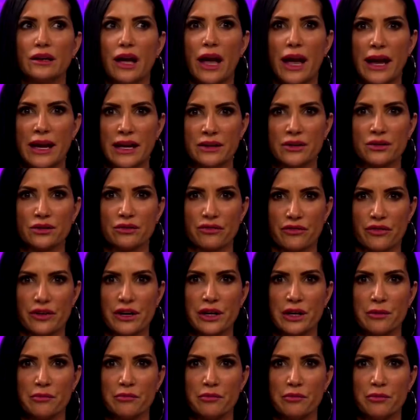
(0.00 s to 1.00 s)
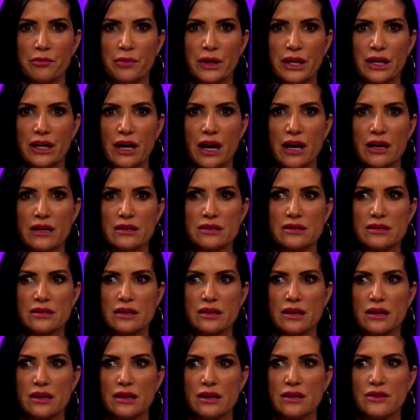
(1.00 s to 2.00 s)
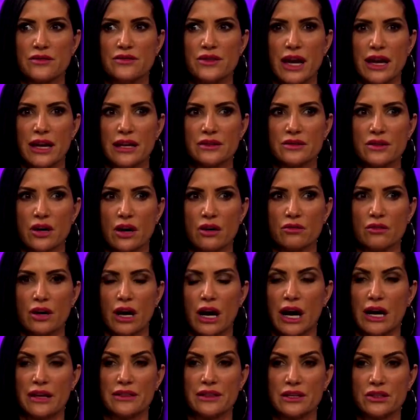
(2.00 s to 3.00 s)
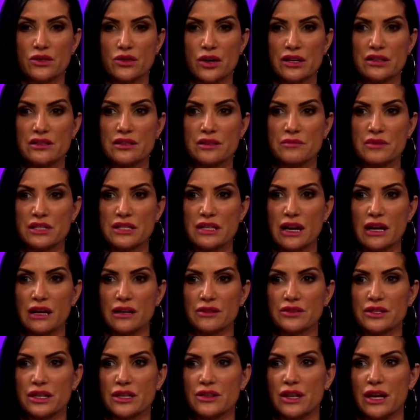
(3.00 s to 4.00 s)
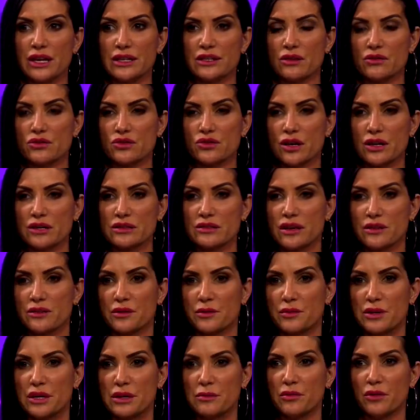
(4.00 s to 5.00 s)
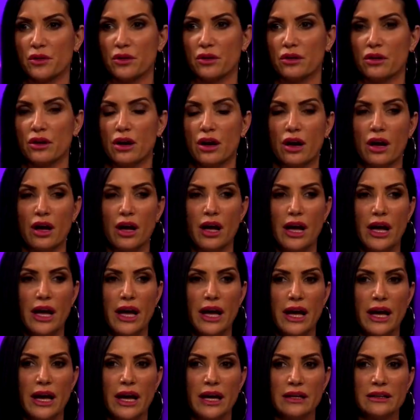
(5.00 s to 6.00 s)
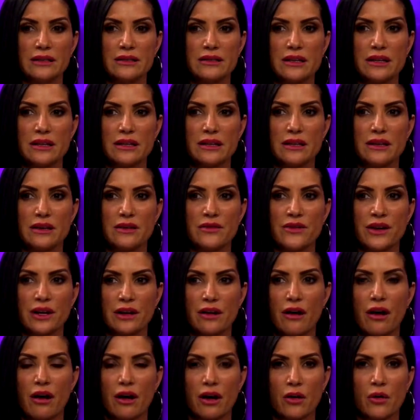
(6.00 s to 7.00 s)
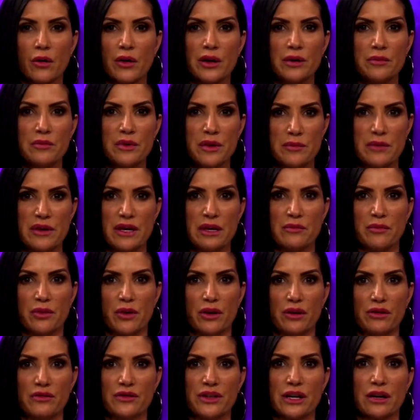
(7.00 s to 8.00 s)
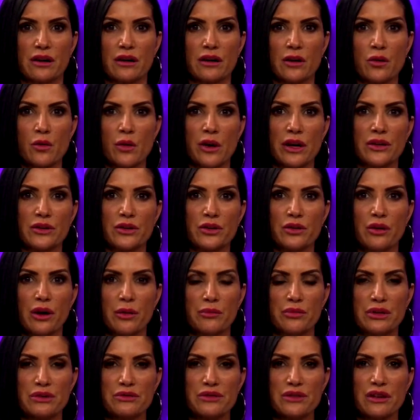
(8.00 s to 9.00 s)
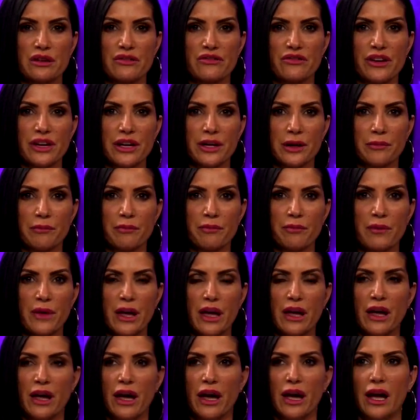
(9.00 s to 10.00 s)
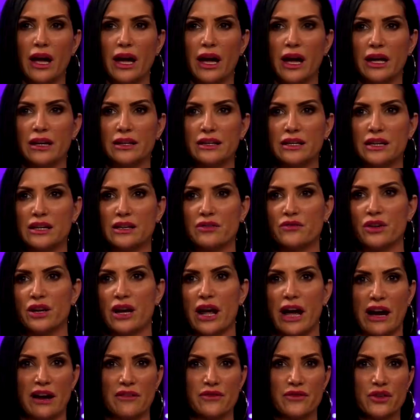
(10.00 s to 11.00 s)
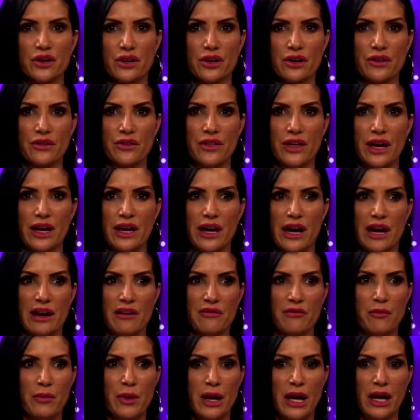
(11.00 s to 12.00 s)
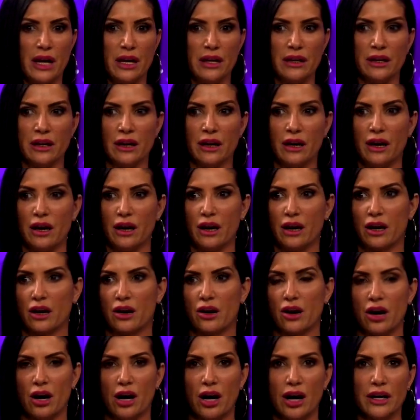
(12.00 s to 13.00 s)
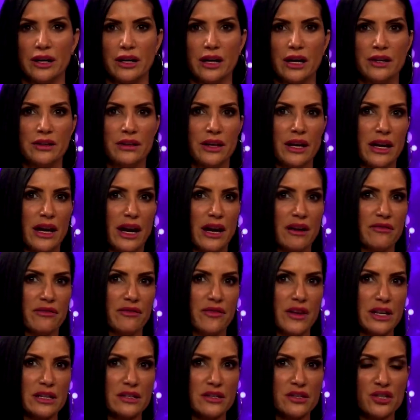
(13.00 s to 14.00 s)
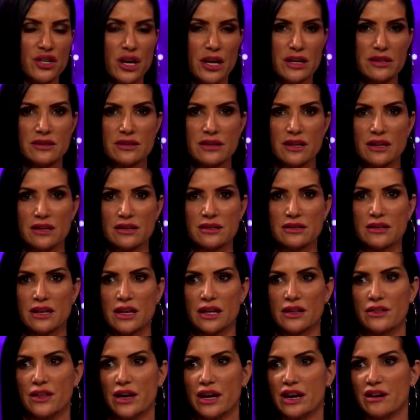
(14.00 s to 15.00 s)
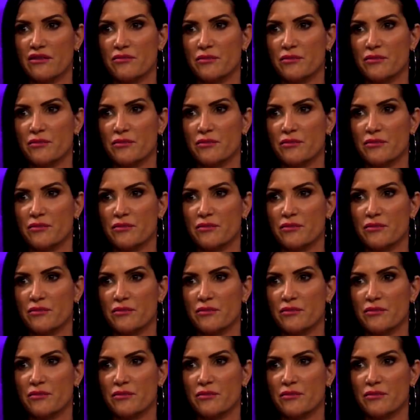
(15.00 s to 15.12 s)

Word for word: handle freedom because they don't, I think, trust themselves, and they don't trust other people. And there are going to be people that are going to abuse their freedom. And even after they have been caught and they have faced justice and they